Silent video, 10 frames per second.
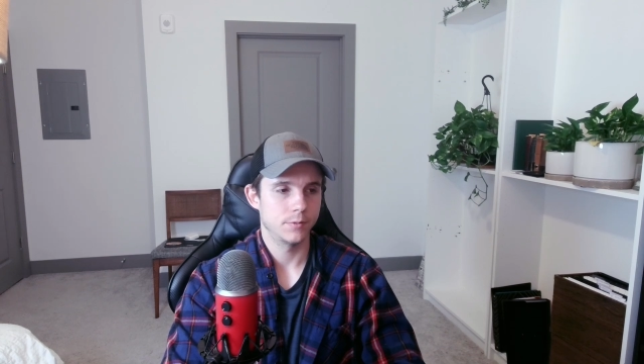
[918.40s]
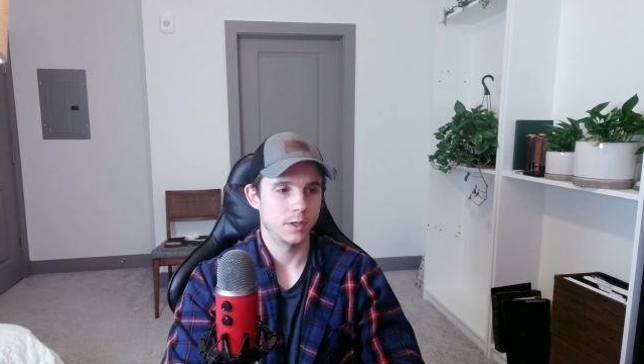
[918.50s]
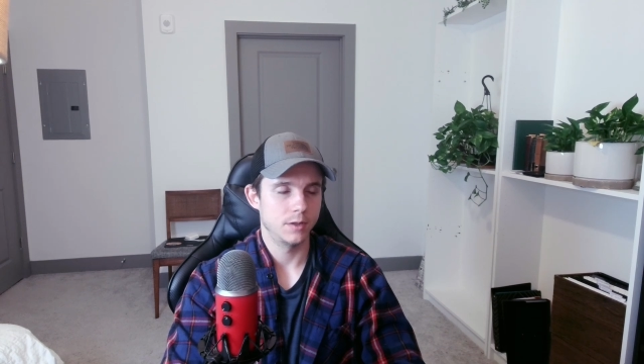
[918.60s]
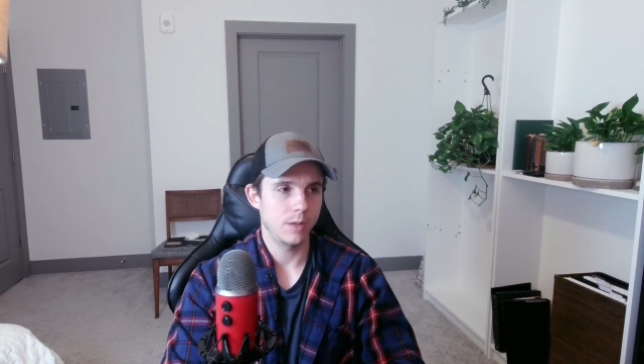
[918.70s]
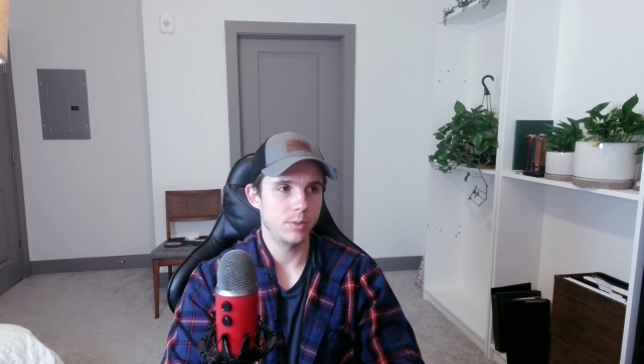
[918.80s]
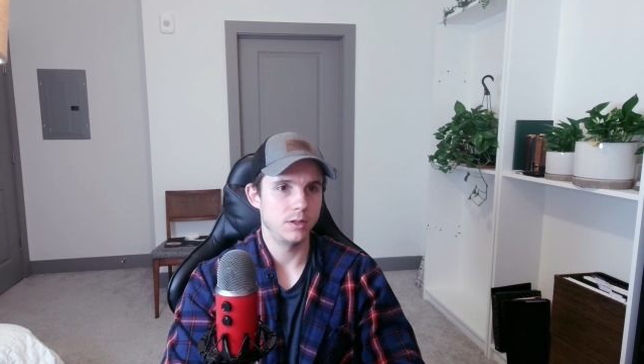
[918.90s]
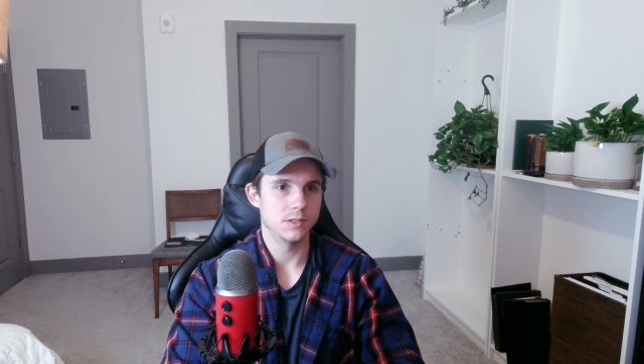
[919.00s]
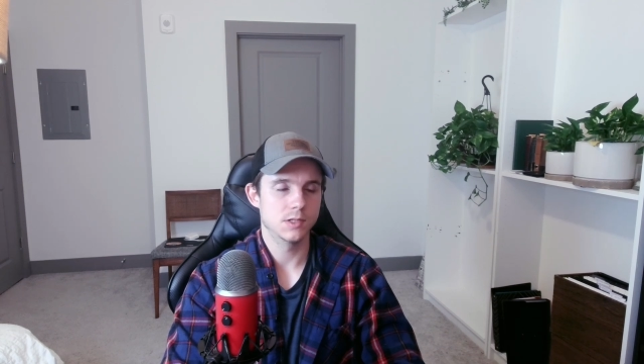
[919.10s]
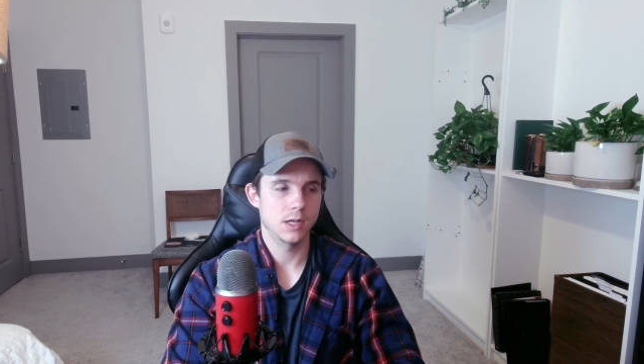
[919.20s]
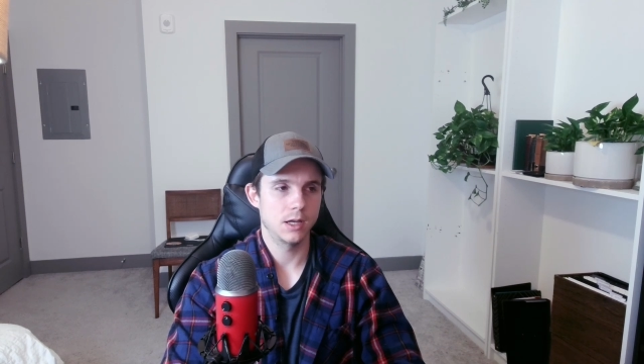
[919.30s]
That
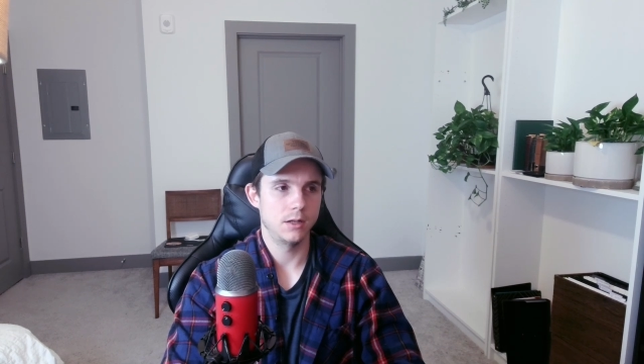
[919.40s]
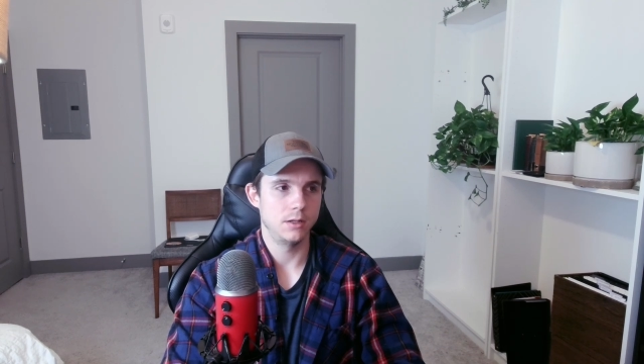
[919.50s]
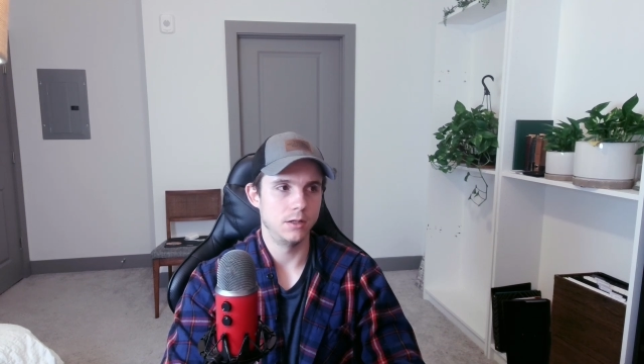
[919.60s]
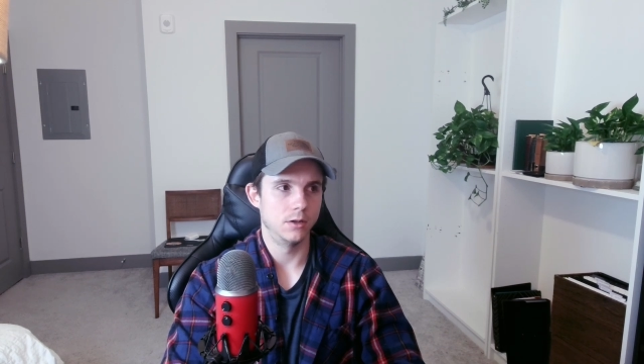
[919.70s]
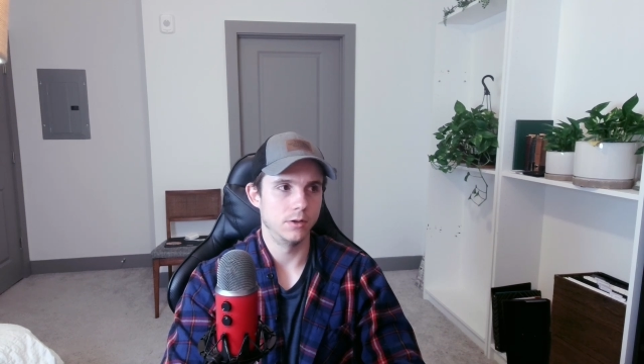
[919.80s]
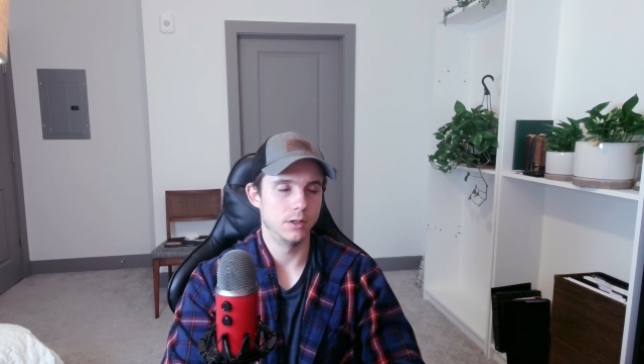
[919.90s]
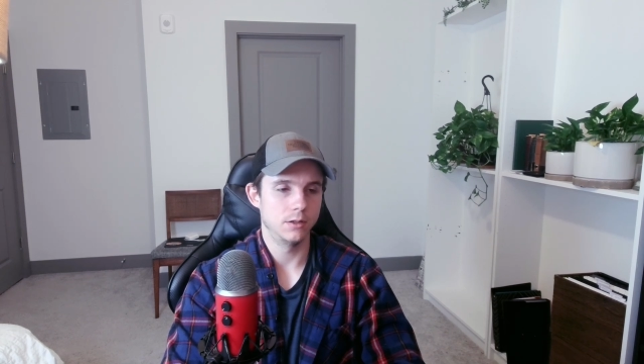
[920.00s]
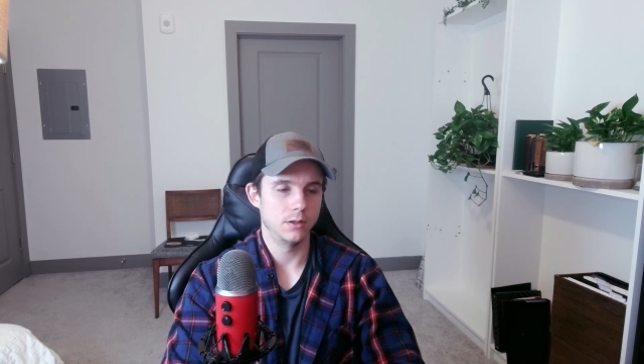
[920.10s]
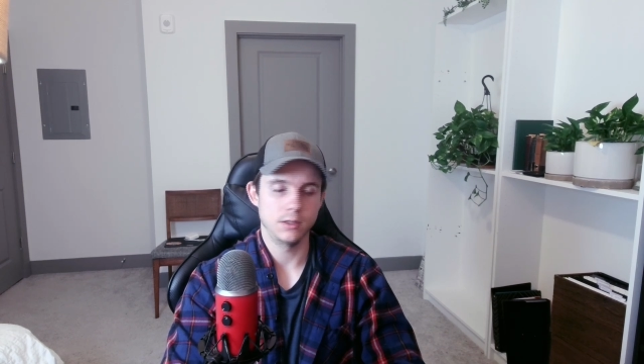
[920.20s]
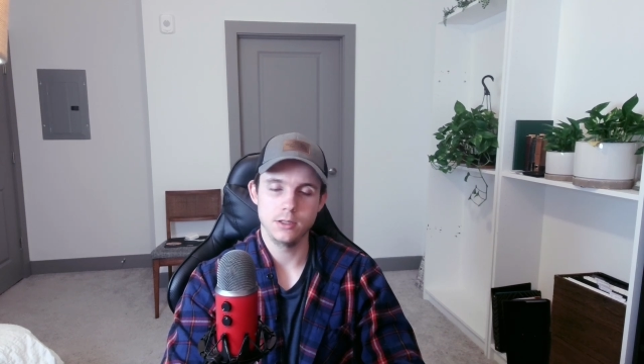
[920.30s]
being said, you know,
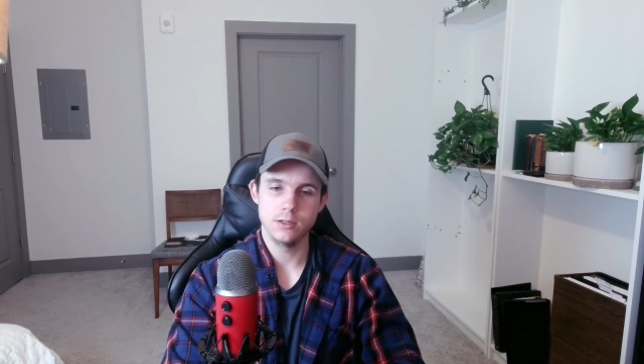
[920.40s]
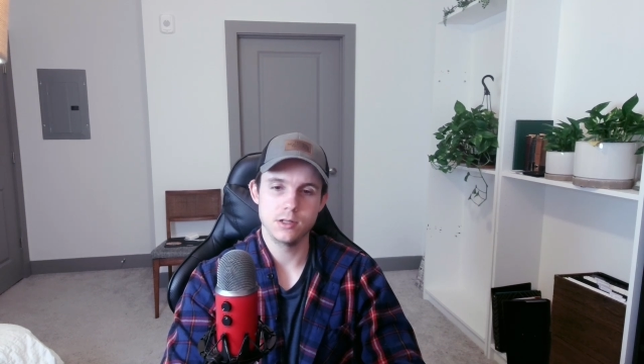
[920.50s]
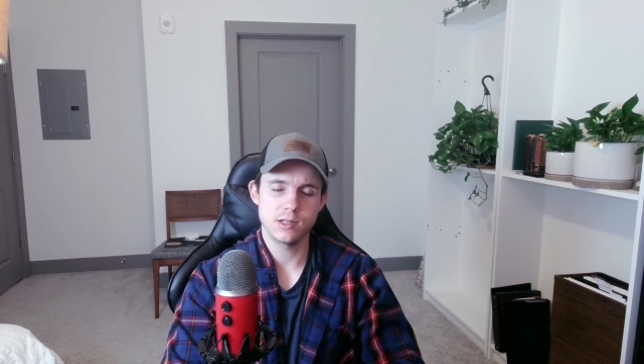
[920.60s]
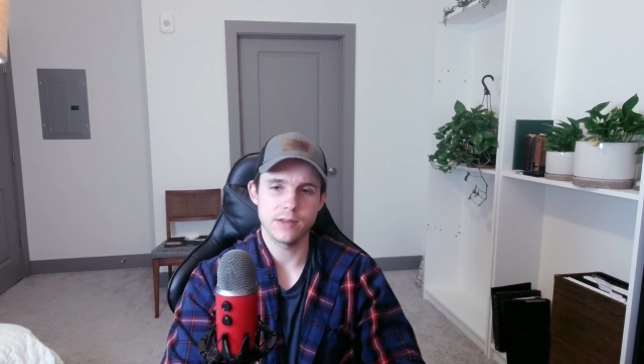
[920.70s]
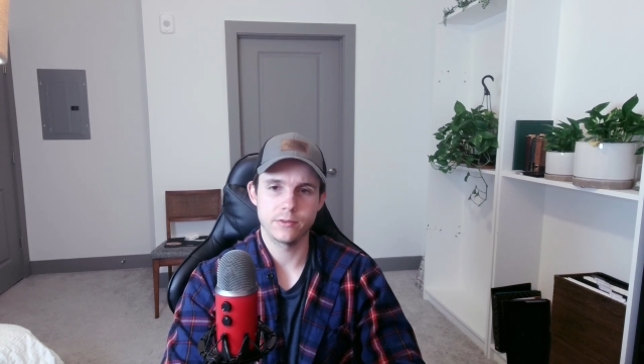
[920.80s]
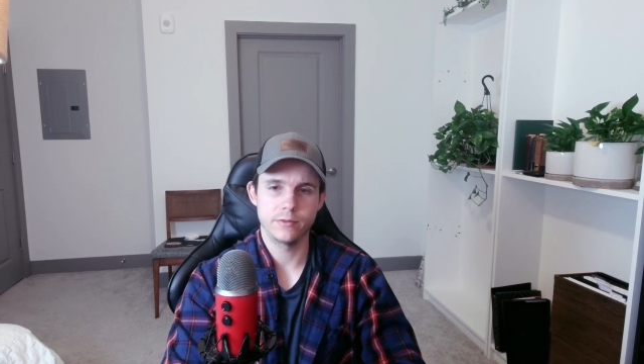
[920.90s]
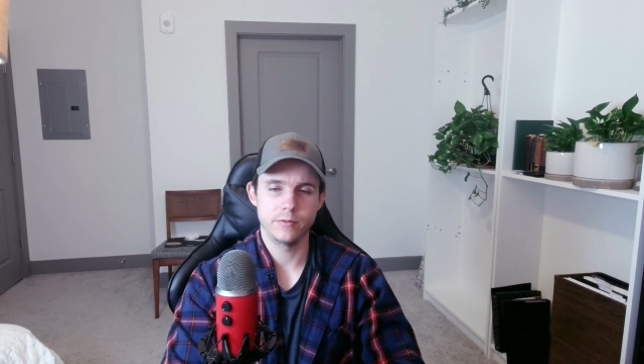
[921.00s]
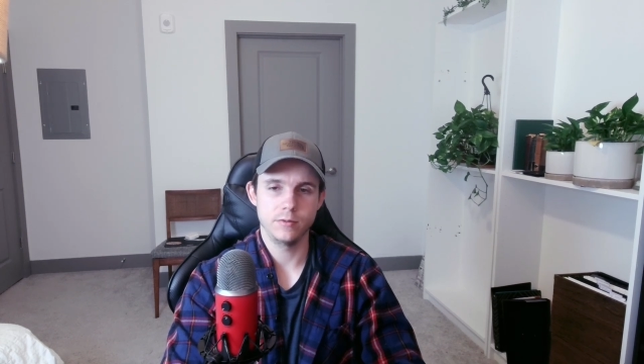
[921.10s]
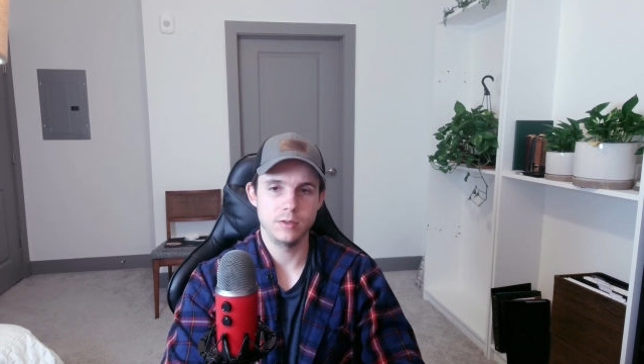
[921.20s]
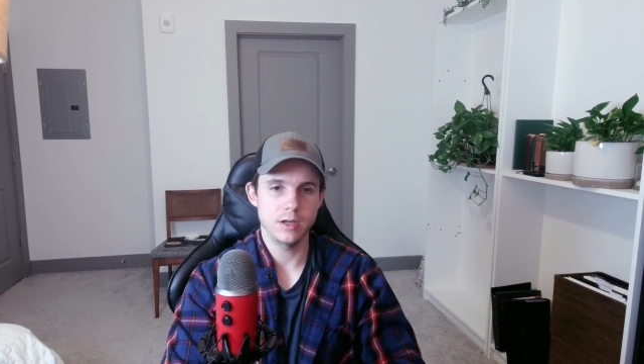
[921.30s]
you just have
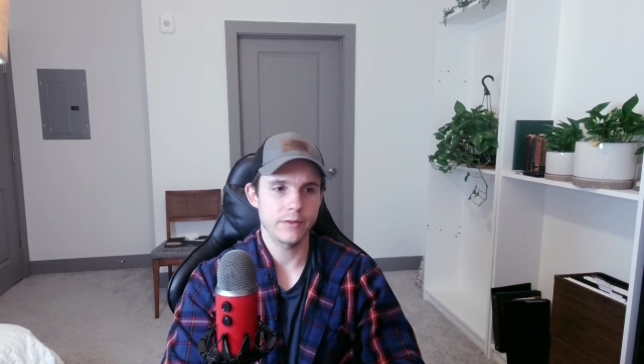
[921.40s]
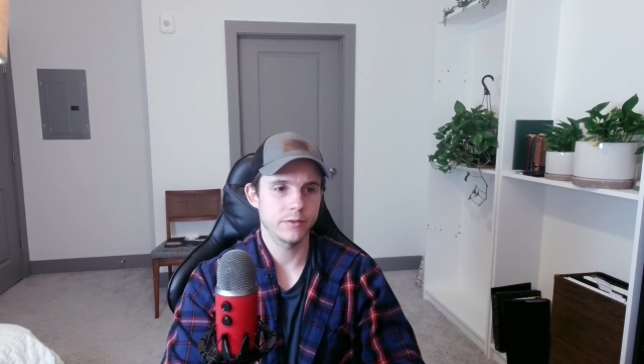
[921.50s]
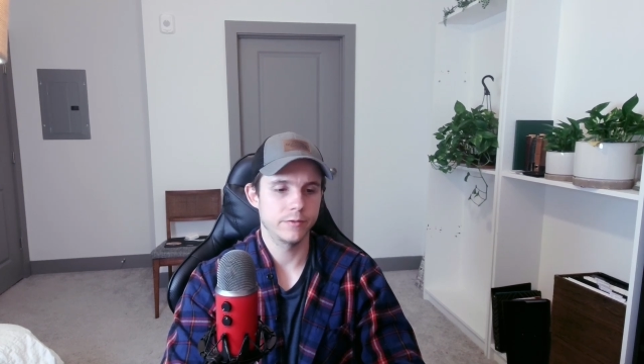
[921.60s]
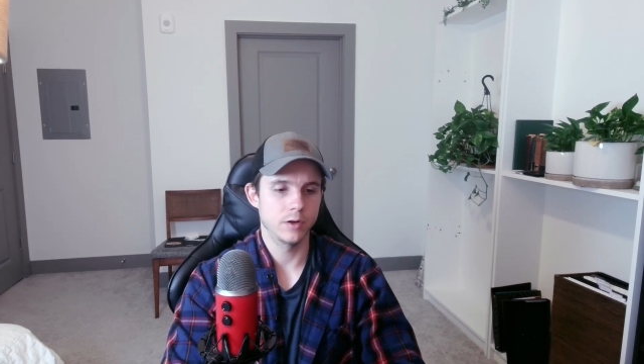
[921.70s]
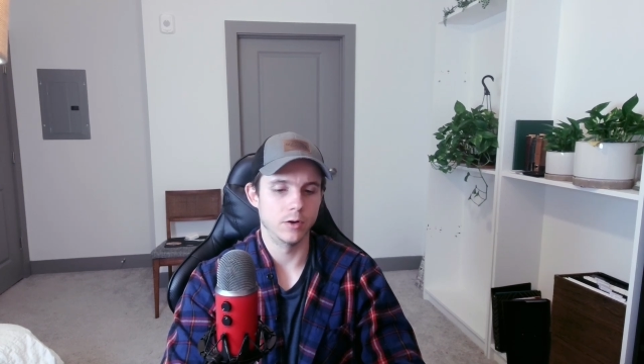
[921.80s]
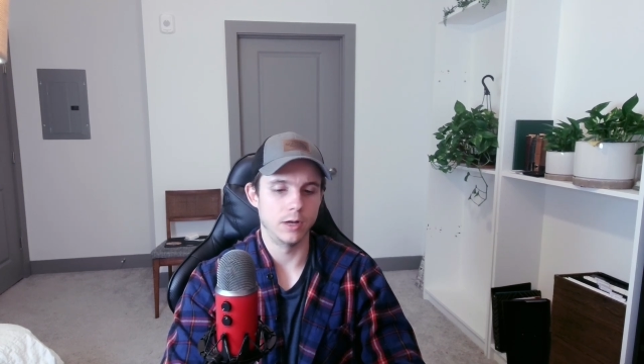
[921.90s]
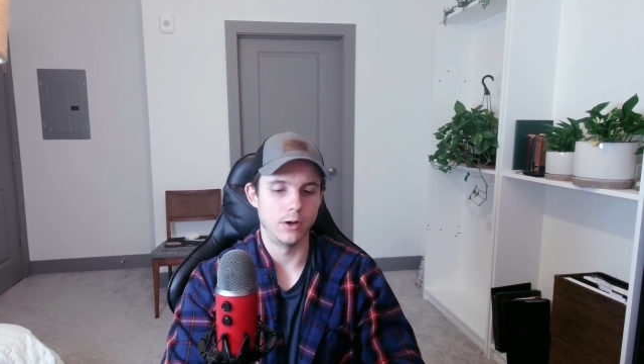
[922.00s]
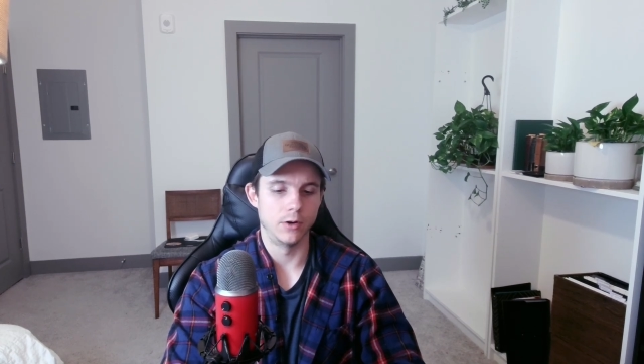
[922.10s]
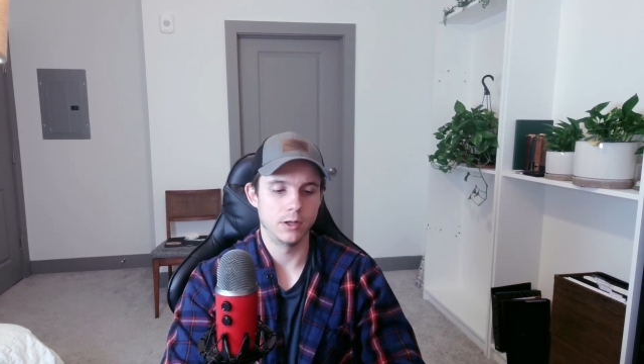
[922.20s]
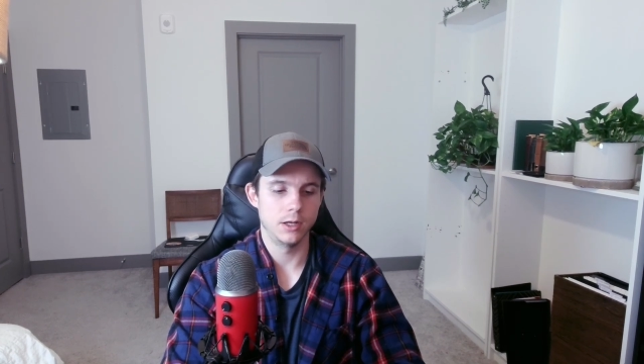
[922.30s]
to figure it
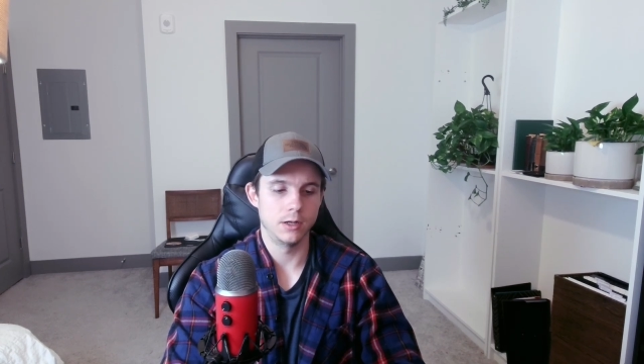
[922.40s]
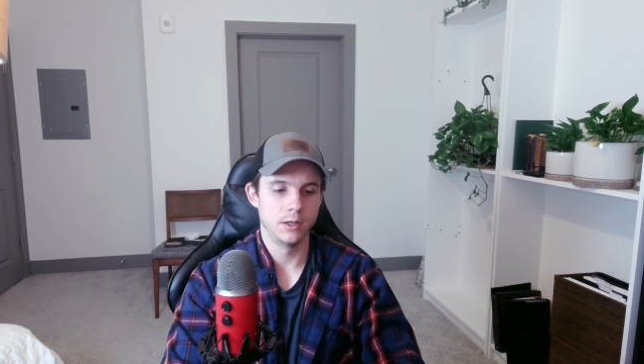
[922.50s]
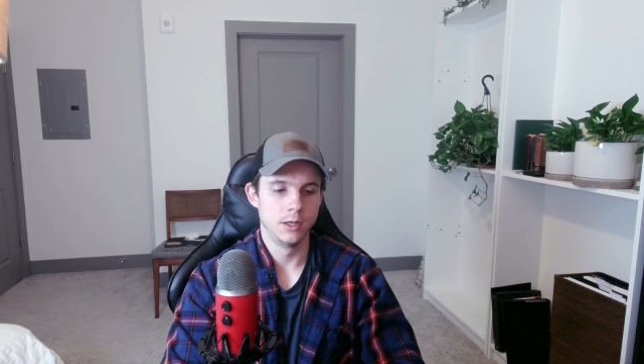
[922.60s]
out. And